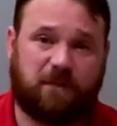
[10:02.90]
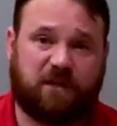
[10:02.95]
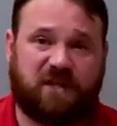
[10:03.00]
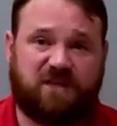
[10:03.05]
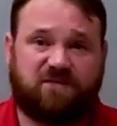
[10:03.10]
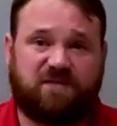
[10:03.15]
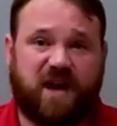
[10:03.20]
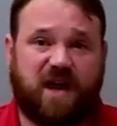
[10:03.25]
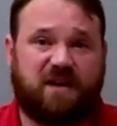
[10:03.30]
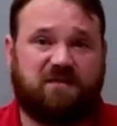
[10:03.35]
you
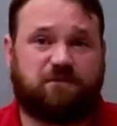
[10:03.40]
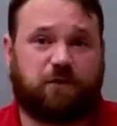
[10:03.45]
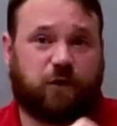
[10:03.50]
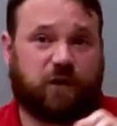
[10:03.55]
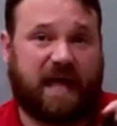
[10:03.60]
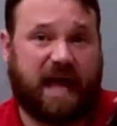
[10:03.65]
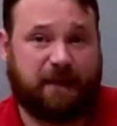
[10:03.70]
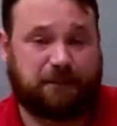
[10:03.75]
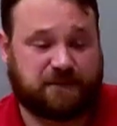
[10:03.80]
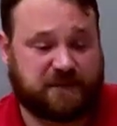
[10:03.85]
commonly
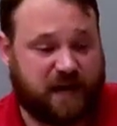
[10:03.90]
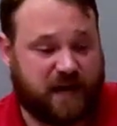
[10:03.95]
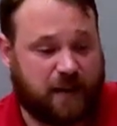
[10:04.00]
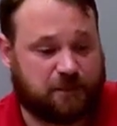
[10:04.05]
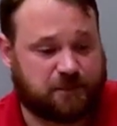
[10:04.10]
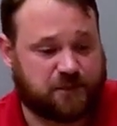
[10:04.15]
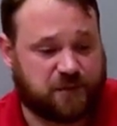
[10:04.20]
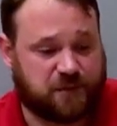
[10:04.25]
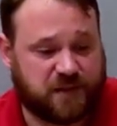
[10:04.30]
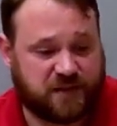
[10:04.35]
find for
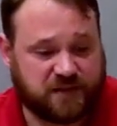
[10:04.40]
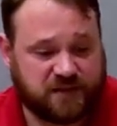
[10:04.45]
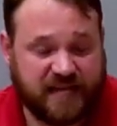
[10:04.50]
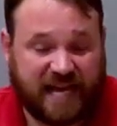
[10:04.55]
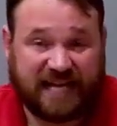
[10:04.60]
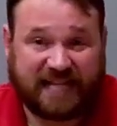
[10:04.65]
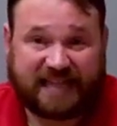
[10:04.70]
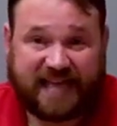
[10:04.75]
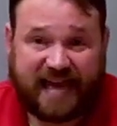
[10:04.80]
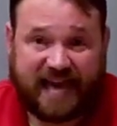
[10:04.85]
laptops and
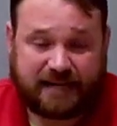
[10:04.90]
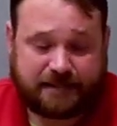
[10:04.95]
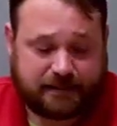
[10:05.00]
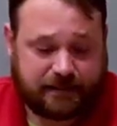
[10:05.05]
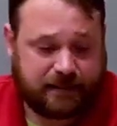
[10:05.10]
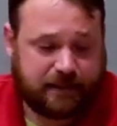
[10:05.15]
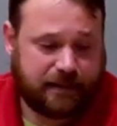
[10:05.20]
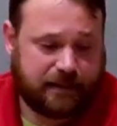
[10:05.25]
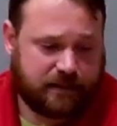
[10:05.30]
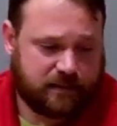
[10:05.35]
things like
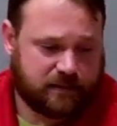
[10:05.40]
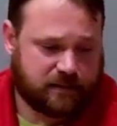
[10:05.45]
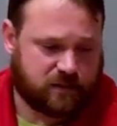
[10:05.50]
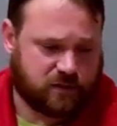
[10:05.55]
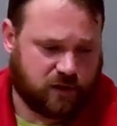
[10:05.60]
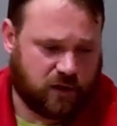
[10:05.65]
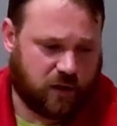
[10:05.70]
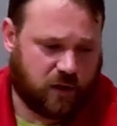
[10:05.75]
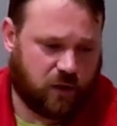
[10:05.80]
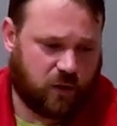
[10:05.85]
that.
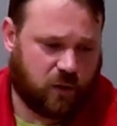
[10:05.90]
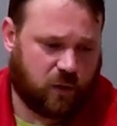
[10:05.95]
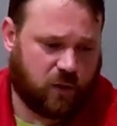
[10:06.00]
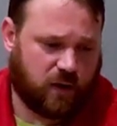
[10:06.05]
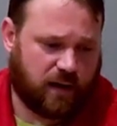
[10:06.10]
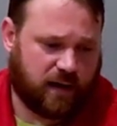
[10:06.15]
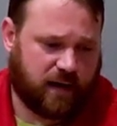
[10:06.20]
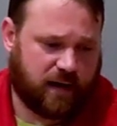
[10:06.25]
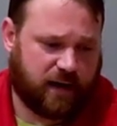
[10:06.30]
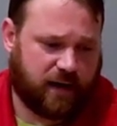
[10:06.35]

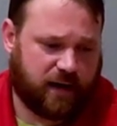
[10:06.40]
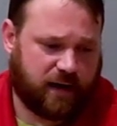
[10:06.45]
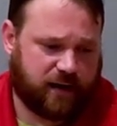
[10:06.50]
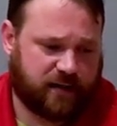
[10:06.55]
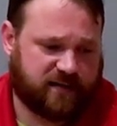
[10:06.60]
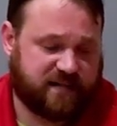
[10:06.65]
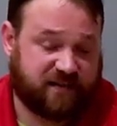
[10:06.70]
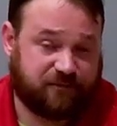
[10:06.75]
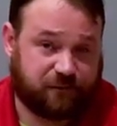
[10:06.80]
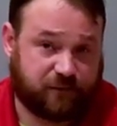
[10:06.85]
So
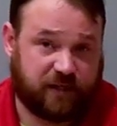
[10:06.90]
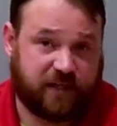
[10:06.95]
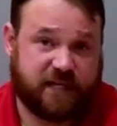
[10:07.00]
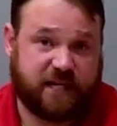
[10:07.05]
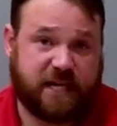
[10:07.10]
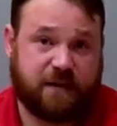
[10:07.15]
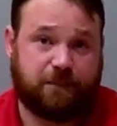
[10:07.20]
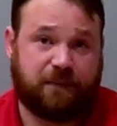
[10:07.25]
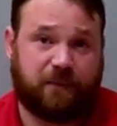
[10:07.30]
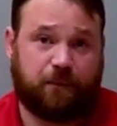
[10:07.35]
uh,
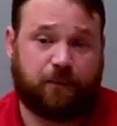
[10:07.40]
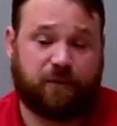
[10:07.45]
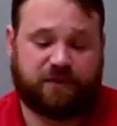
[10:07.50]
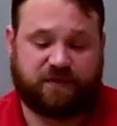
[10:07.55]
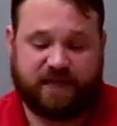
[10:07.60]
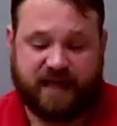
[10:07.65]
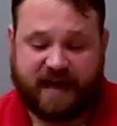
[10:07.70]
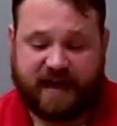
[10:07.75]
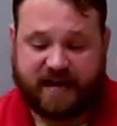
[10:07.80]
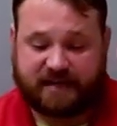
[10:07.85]
definitely keep up
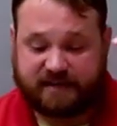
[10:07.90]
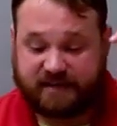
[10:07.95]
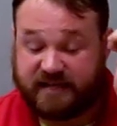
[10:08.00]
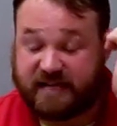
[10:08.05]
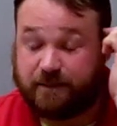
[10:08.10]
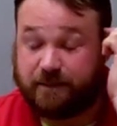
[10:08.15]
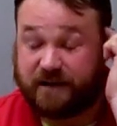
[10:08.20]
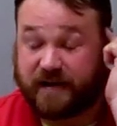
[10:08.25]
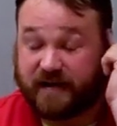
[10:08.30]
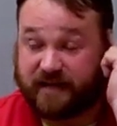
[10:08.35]
with
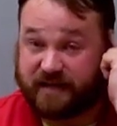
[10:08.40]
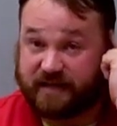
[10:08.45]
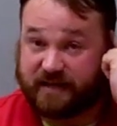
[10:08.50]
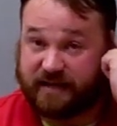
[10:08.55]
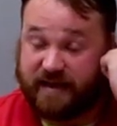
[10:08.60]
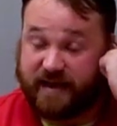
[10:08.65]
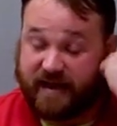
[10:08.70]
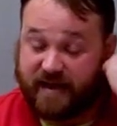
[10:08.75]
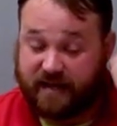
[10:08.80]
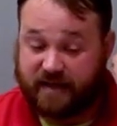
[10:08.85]
that. Keep it out
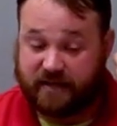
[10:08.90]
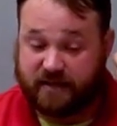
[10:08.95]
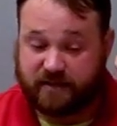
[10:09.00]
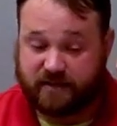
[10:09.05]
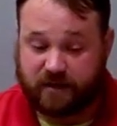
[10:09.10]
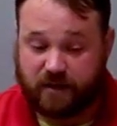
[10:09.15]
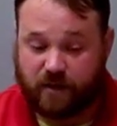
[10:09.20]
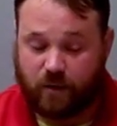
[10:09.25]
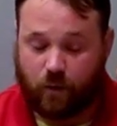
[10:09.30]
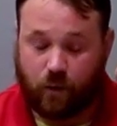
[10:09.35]
of the
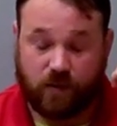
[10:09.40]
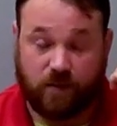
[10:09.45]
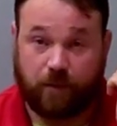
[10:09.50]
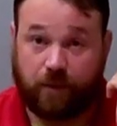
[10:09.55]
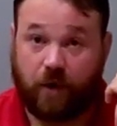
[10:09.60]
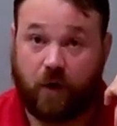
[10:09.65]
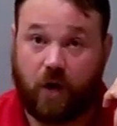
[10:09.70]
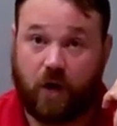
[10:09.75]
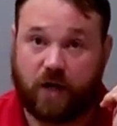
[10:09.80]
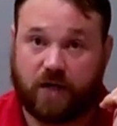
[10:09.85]
hands, or
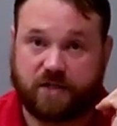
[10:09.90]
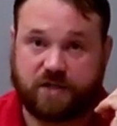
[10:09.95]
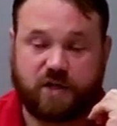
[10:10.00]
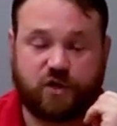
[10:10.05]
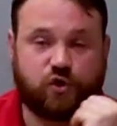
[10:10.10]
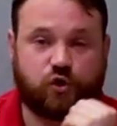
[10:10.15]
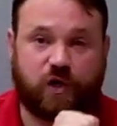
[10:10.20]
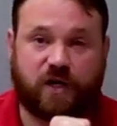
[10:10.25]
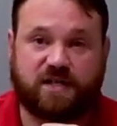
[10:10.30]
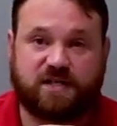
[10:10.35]
the
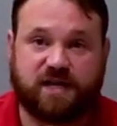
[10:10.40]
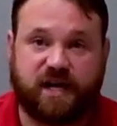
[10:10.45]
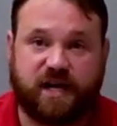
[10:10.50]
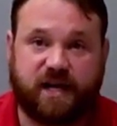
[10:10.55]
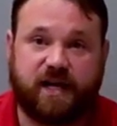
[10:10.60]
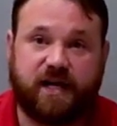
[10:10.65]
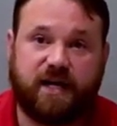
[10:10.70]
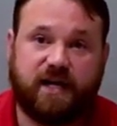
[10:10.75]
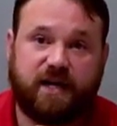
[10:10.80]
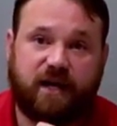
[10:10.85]
paws, should I
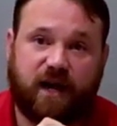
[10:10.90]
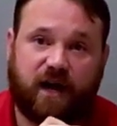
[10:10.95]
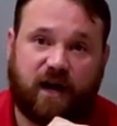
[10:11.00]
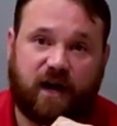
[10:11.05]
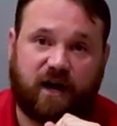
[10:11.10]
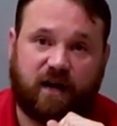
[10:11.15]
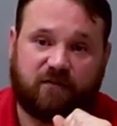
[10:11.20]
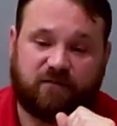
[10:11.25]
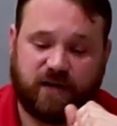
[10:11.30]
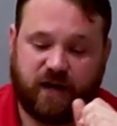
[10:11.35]
say,
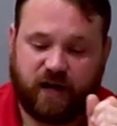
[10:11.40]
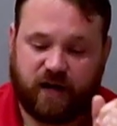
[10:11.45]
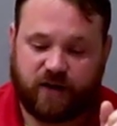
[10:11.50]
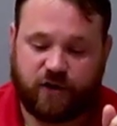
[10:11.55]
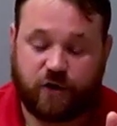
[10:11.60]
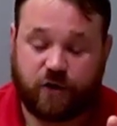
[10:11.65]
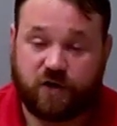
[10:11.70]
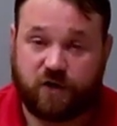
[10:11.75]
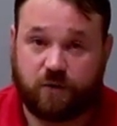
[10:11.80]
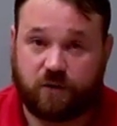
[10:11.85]
of
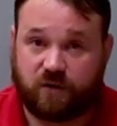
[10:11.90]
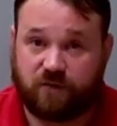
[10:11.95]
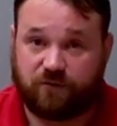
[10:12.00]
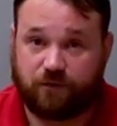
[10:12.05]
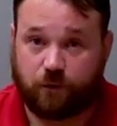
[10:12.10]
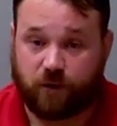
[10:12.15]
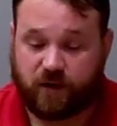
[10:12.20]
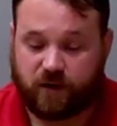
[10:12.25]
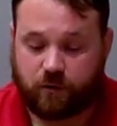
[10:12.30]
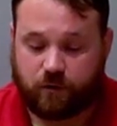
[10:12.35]
uh, your cute
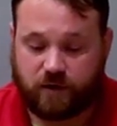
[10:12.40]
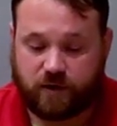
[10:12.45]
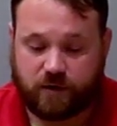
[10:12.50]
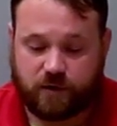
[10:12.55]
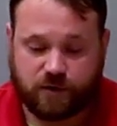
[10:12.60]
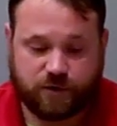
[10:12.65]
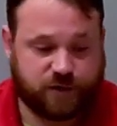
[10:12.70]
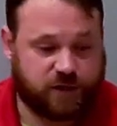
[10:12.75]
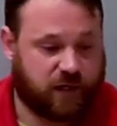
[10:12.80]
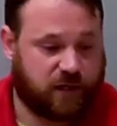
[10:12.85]
little furry
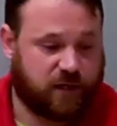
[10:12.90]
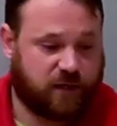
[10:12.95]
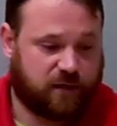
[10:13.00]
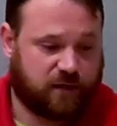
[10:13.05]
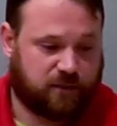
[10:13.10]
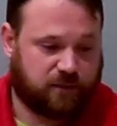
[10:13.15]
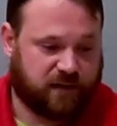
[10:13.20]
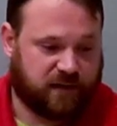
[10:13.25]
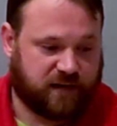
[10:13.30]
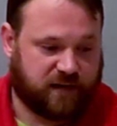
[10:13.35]
critters,
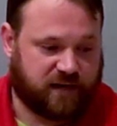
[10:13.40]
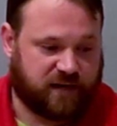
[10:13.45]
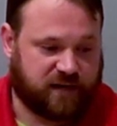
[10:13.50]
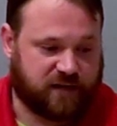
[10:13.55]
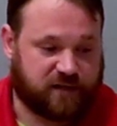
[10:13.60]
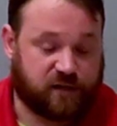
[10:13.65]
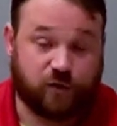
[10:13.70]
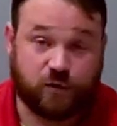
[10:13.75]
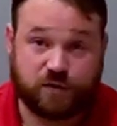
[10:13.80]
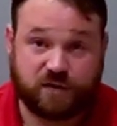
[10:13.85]

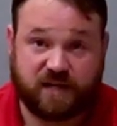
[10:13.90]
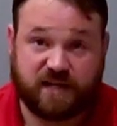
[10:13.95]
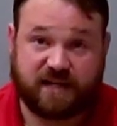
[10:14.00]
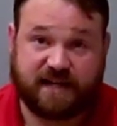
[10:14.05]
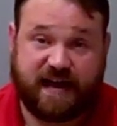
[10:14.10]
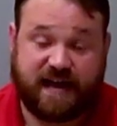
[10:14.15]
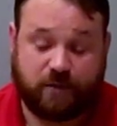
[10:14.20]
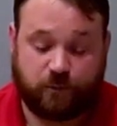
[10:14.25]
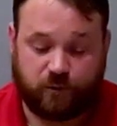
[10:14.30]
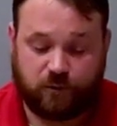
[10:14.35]
because
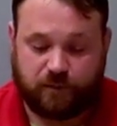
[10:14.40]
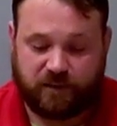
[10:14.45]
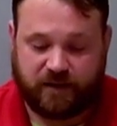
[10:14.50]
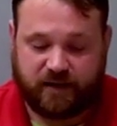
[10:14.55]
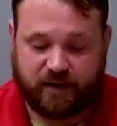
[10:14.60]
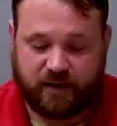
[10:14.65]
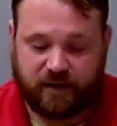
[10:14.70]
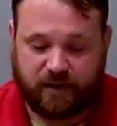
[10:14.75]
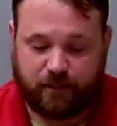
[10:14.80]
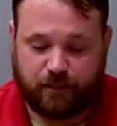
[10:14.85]
losing that would
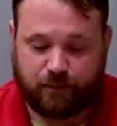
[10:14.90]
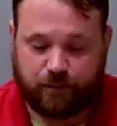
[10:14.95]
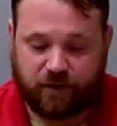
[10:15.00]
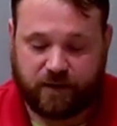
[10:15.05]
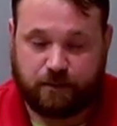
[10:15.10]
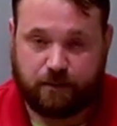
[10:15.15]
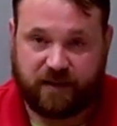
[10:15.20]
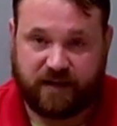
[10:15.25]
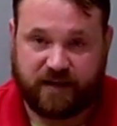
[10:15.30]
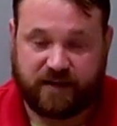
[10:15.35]
be a
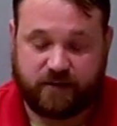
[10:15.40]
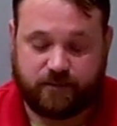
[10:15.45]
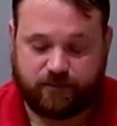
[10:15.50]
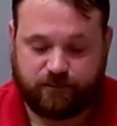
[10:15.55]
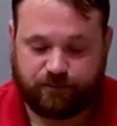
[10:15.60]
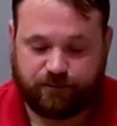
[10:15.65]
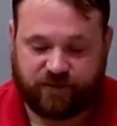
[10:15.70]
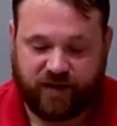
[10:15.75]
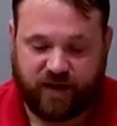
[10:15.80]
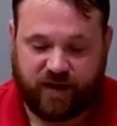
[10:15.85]
pretty
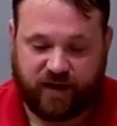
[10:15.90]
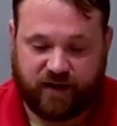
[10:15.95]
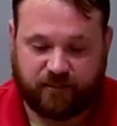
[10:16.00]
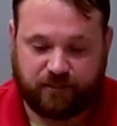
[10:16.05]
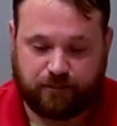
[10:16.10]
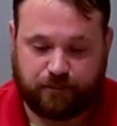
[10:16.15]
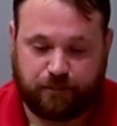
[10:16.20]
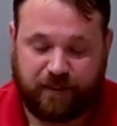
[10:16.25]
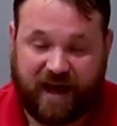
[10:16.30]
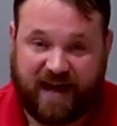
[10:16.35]
big
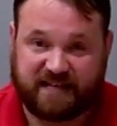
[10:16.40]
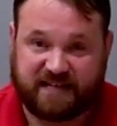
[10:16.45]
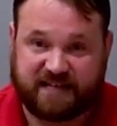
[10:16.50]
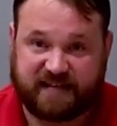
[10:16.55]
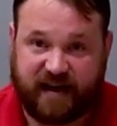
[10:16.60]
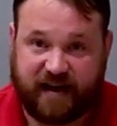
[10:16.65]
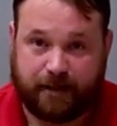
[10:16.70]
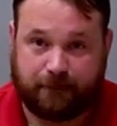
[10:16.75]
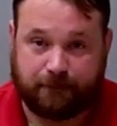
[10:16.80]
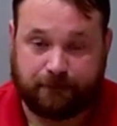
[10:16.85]
uh,
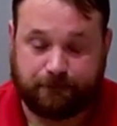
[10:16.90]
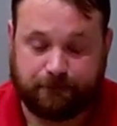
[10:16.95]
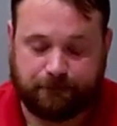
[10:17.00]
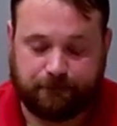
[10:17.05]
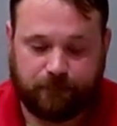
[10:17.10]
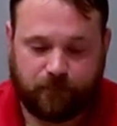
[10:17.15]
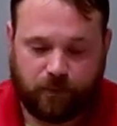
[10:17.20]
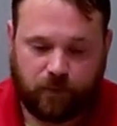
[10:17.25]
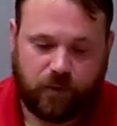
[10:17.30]
bad time.